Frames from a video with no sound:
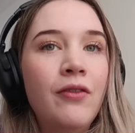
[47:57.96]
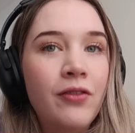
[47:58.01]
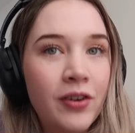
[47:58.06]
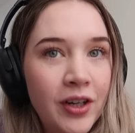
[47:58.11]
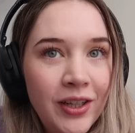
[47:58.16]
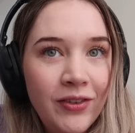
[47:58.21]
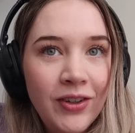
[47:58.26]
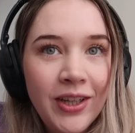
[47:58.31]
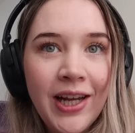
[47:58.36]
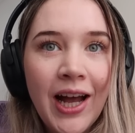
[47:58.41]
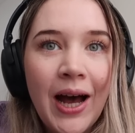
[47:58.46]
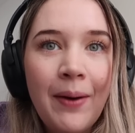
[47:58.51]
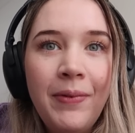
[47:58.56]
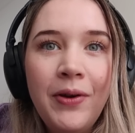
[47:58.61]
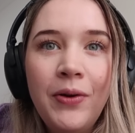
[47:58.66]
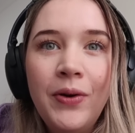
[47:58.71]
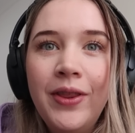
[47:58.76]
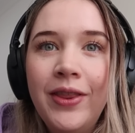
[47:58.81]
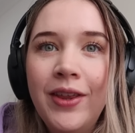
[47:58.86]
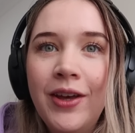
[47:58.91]
really, really happy
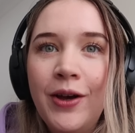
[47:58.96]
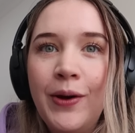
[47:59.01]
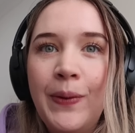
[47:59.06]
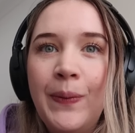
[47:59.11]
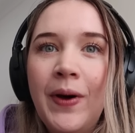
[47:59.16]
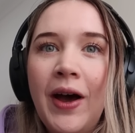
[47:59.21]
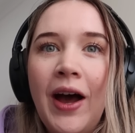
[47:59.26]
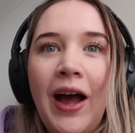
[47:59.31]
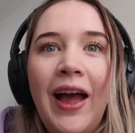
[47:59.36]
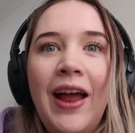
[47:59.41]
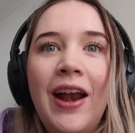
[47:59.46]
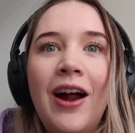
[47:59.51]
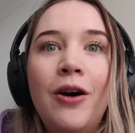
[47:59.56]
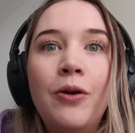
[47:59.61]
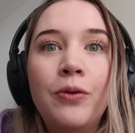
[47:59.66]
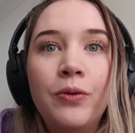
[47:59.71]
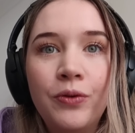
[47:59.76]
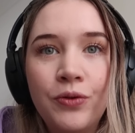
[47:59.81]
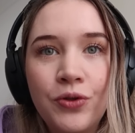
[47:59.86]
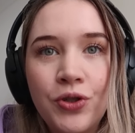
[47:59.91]
with them, and
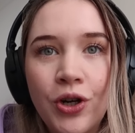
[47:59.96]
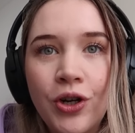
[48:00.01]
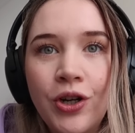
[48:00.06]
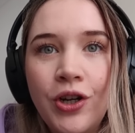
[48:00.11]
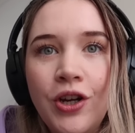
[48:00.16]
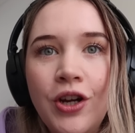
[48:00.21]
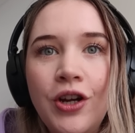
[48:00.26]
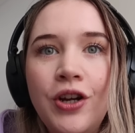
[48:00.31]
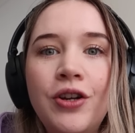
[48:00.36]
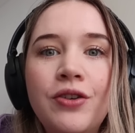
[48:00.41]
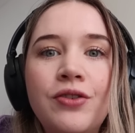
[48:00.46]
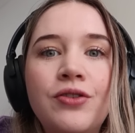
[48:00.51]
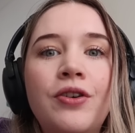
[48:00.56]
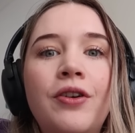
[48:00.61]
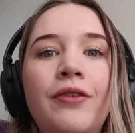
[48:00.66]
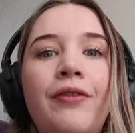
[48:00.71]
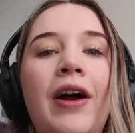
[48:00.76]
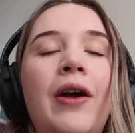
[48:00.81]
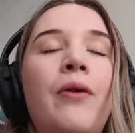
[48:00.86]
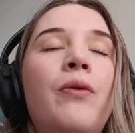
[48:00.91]
I'll show you sort
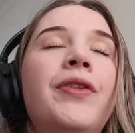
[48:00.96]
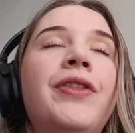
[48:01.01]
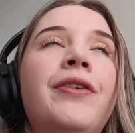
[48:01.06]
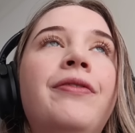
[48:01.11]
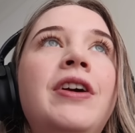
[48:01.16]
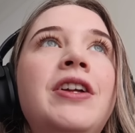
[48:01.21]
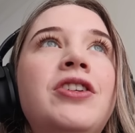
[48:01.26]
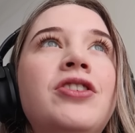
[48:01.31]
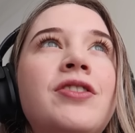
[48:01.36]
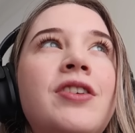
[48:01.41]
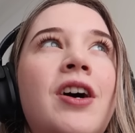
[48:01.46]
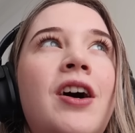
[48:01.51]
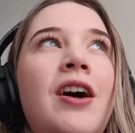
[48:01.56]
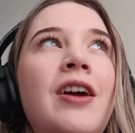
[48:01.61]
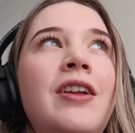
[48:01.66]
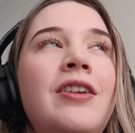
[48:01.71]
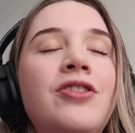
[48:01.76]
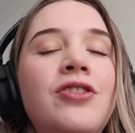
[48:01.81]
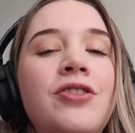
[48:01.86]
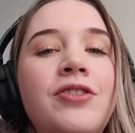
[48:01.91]
of like what the features are
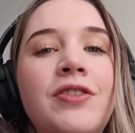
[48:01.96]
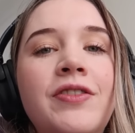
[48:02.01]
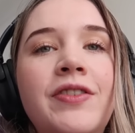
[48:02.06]
in just a